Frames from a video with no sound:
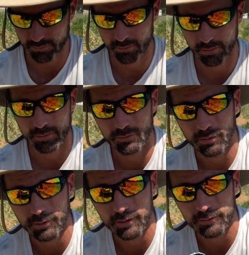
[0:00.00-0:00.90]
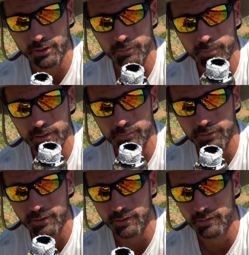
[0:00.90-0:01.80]
easily. So I'm going to dope up
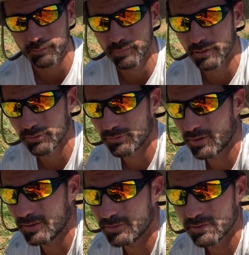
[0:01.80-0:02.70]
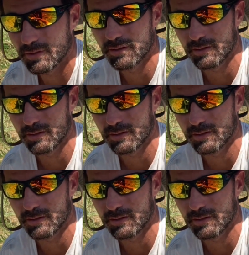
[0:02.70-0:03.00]
the male threads.